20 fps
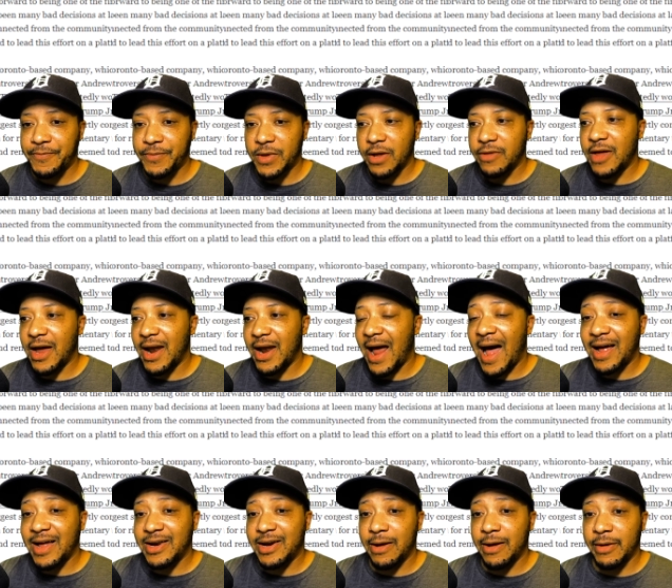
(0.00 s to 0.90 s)
that
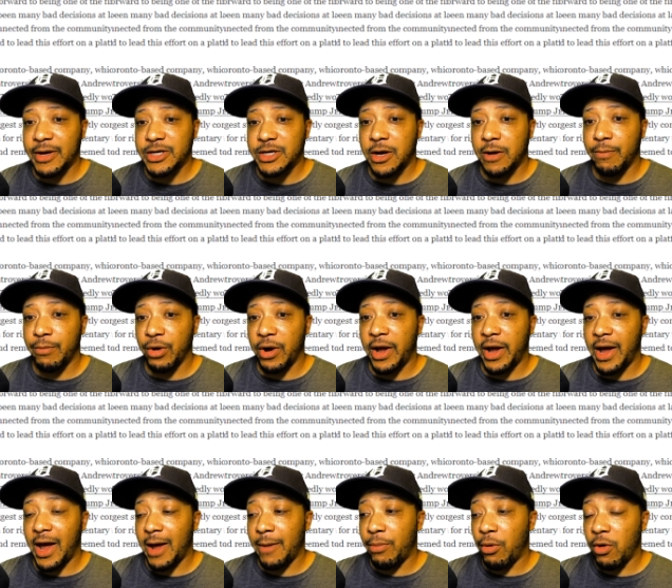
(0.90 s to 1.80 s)
Akademiks can bring
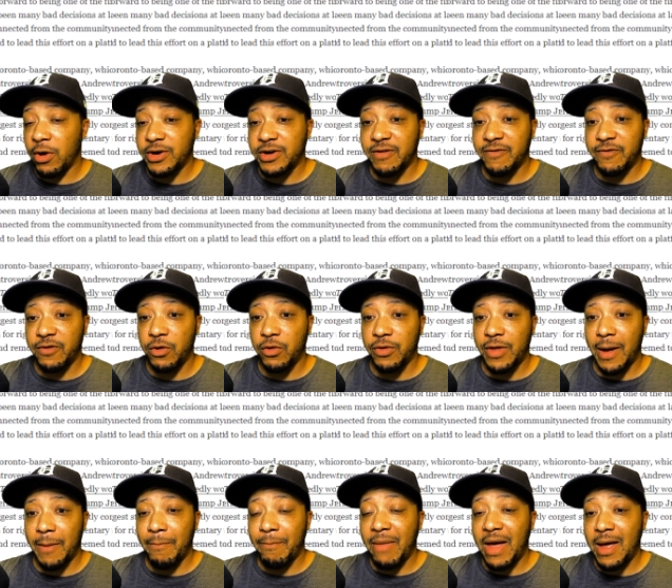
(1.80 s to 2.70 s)
a point of view
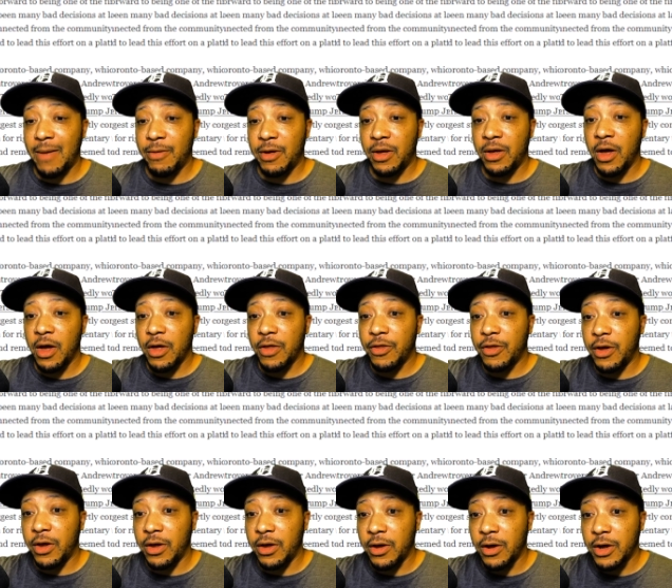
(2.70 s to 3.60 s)
that maybe
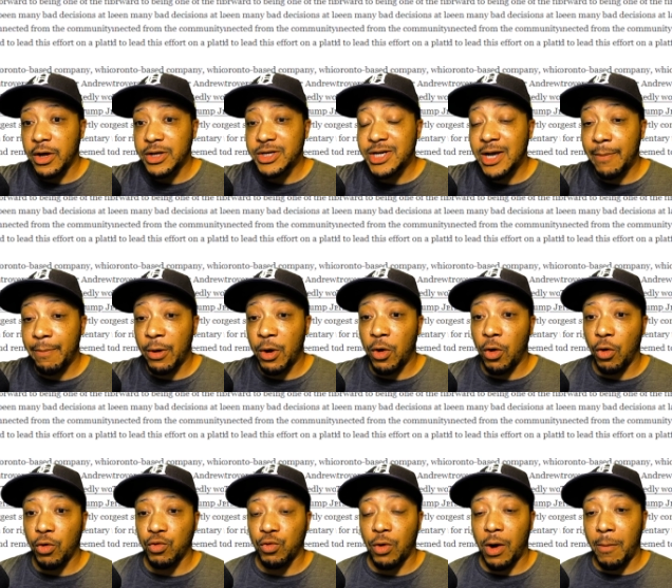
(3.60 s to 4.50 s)
the
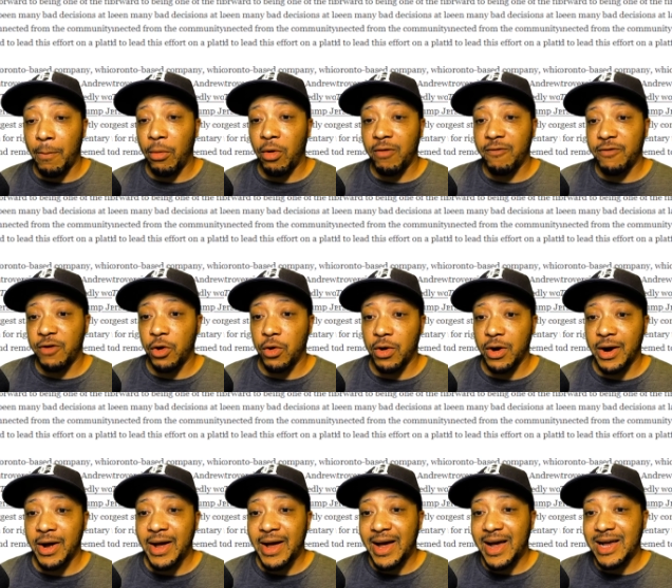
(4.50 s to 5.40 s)
typical Rumble viewer
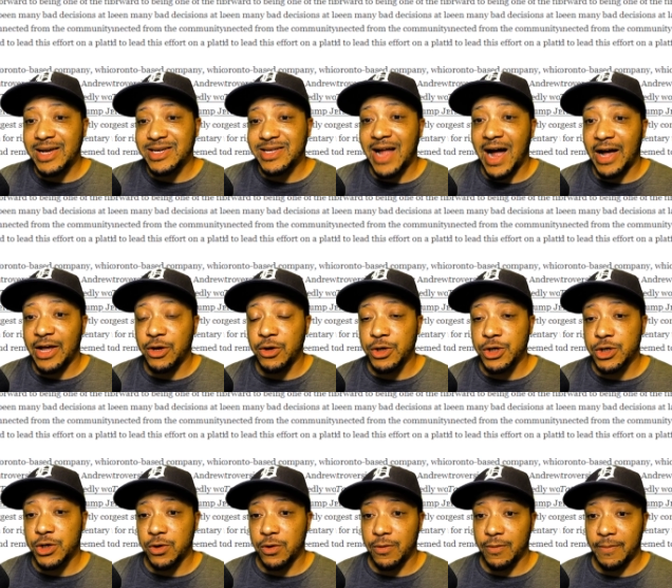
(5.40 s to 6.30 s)
is not used
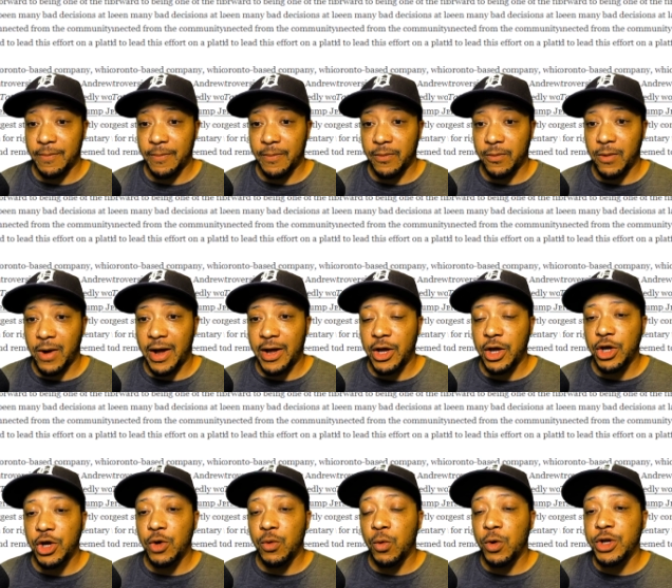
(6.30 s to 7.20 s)
to, right?
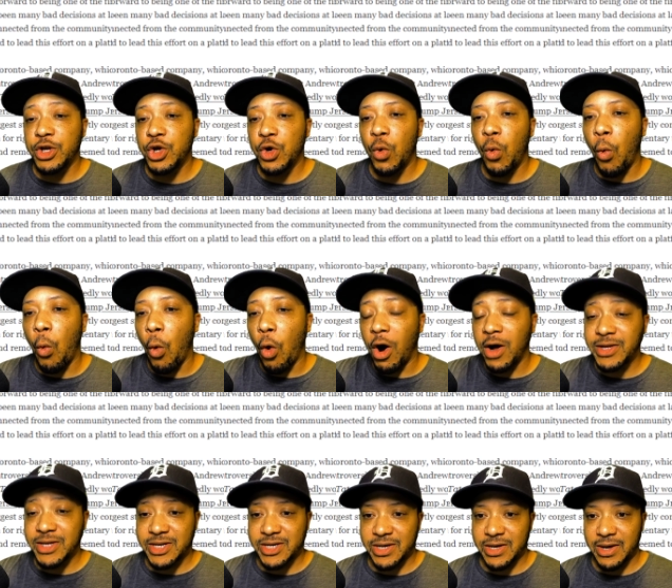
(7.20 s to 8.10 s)
Wouldn't you
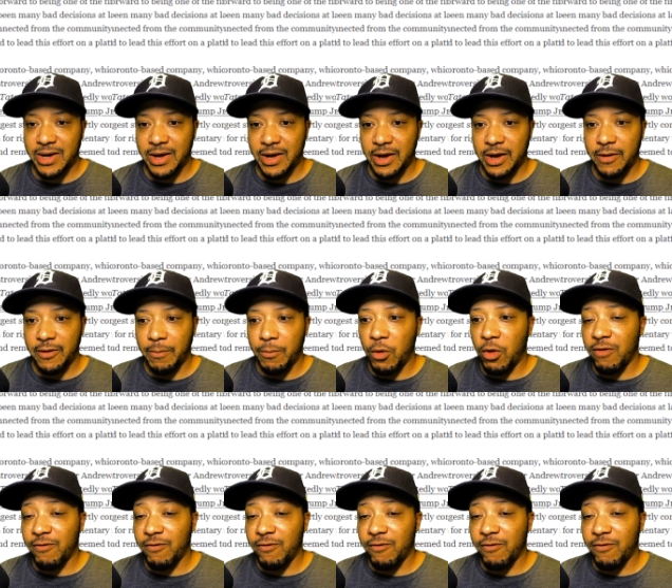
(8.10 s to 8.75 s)
want more